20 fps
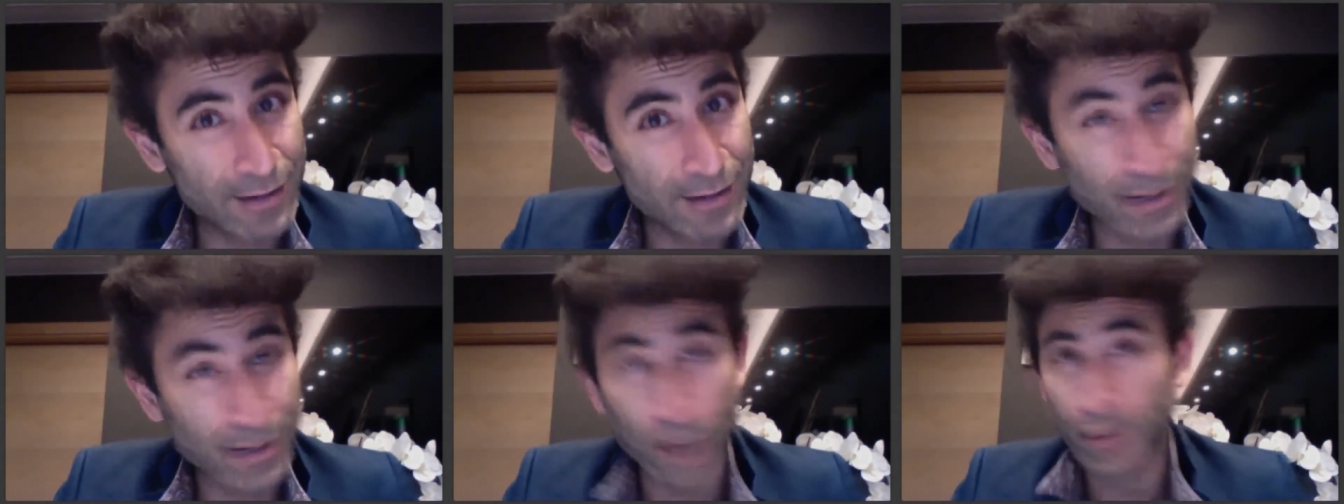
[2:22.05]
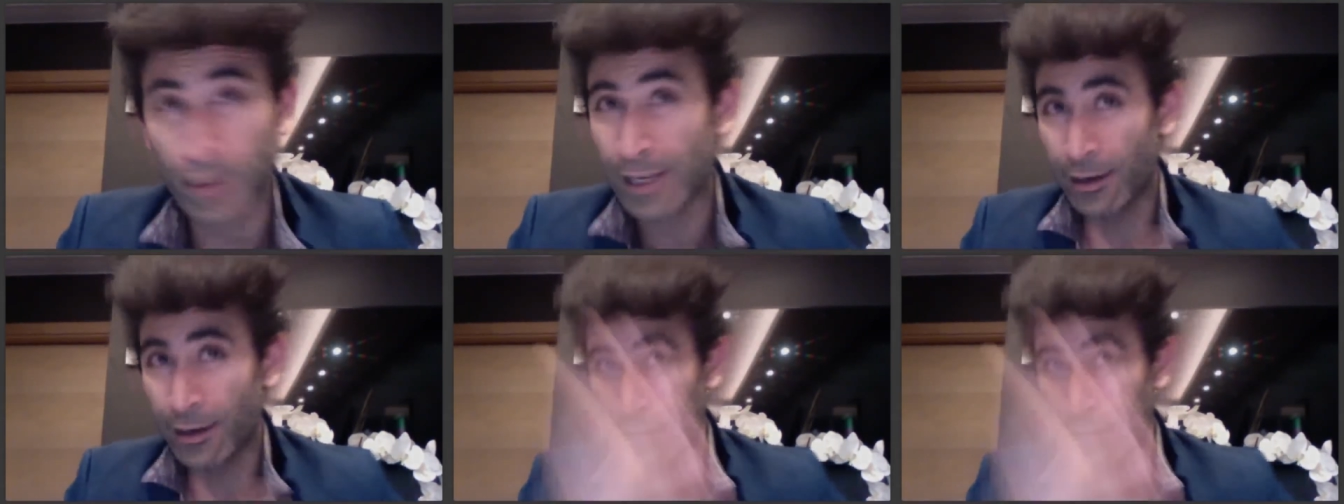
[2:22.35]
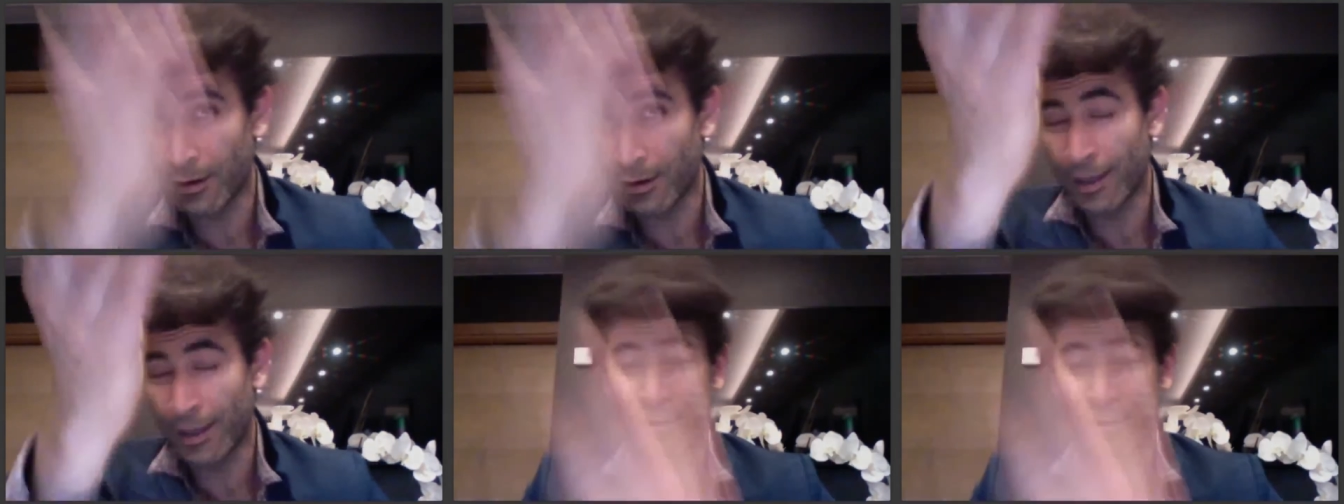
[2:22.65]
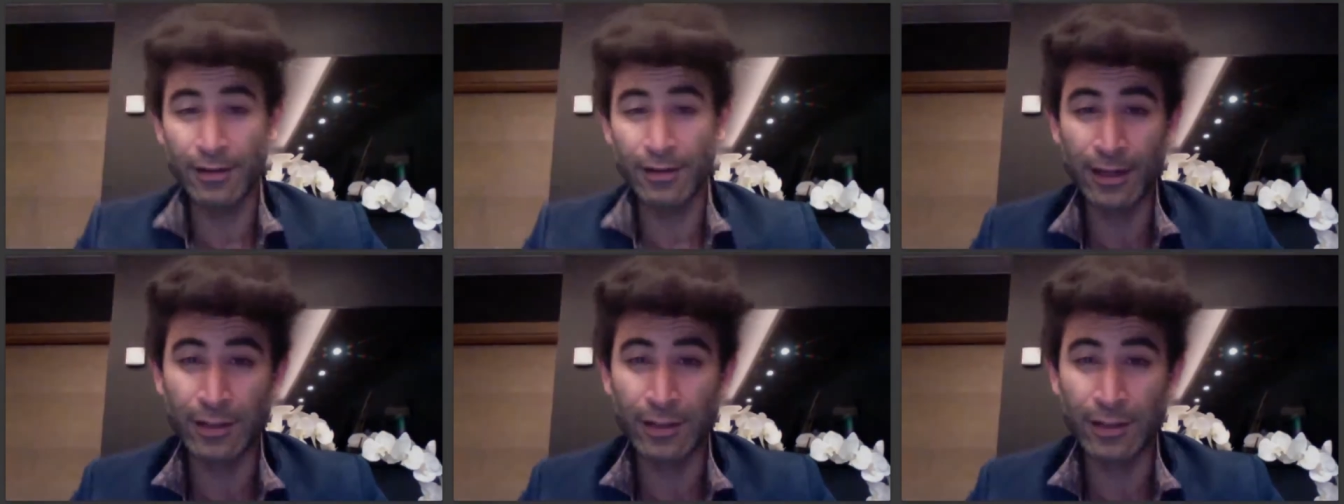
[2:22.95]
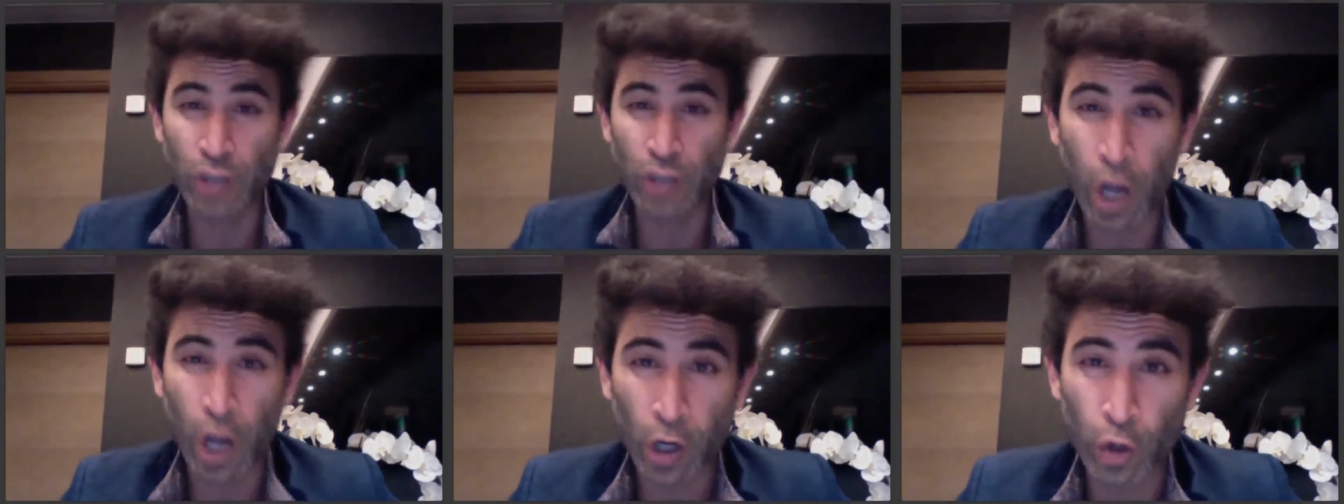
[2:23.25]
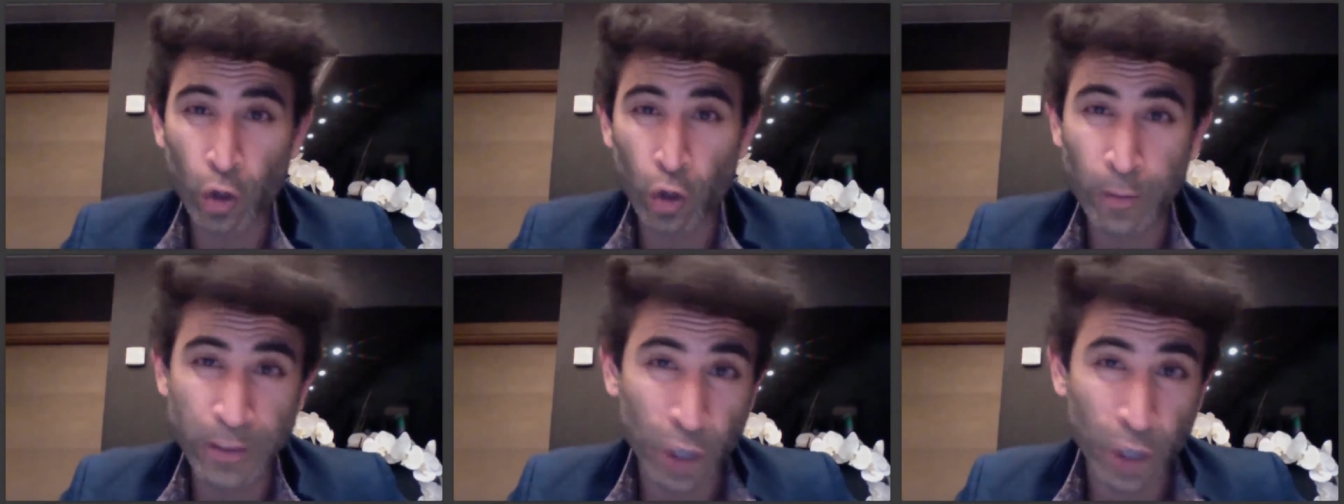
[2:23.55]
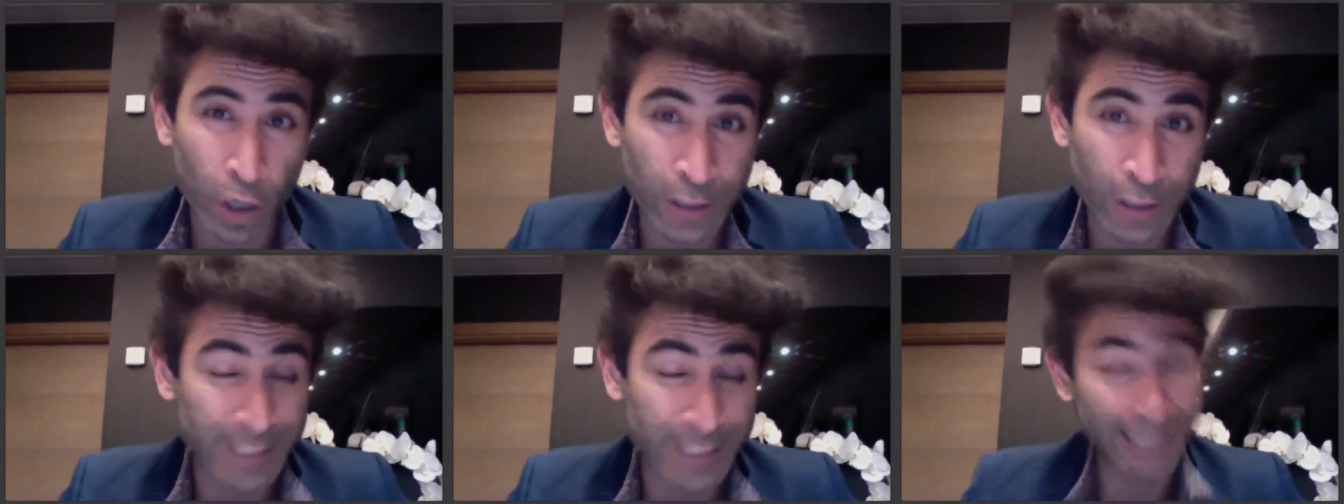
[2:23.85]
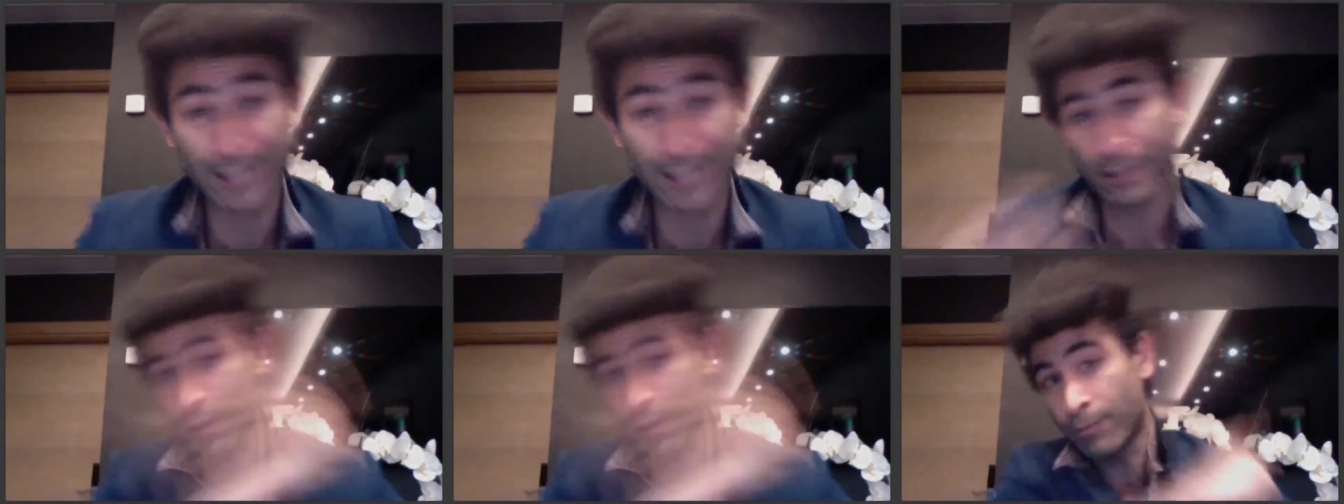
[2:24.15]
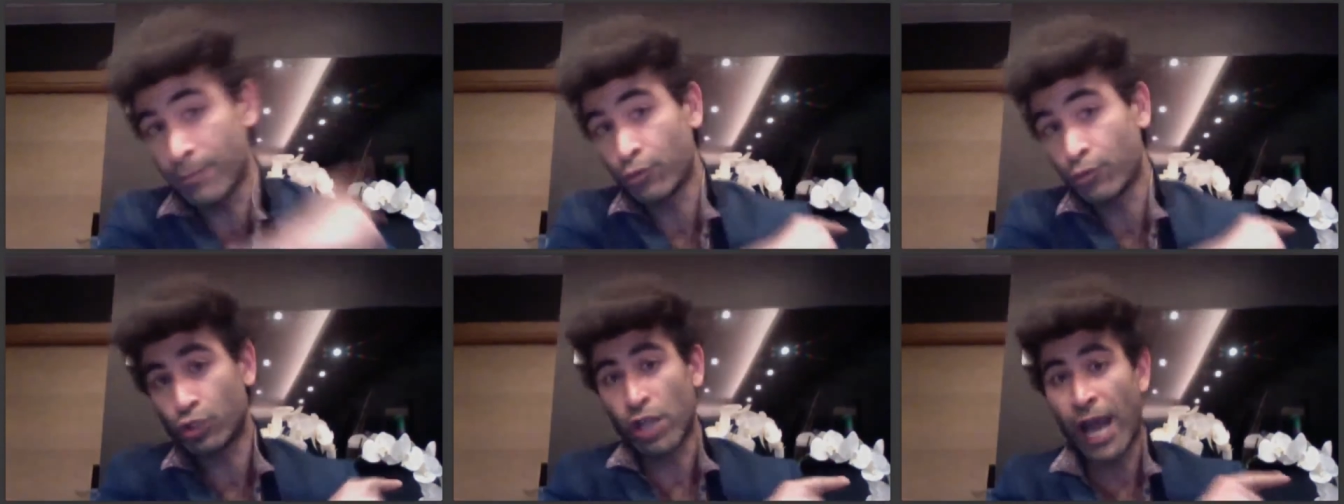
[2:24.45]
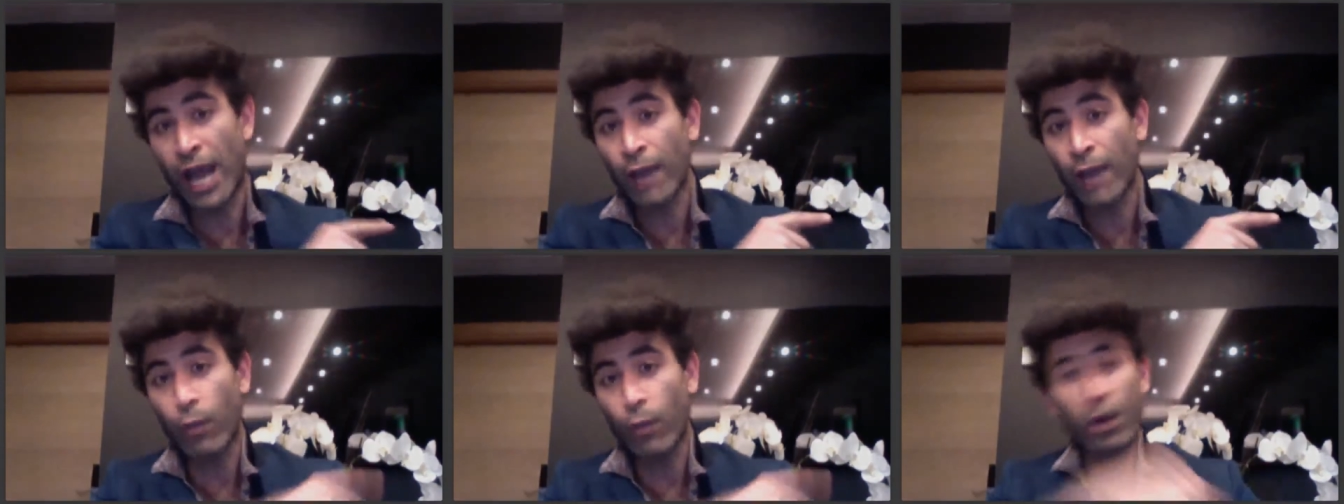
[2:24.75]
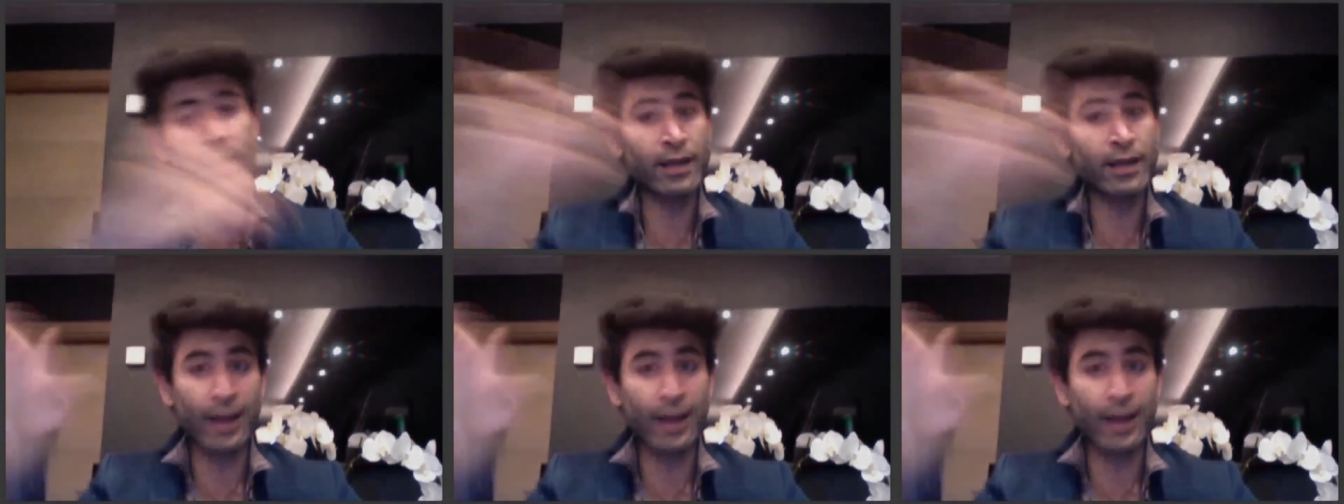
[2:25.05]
Now here in, in Stockholm, it's hard to get the kombucha I want,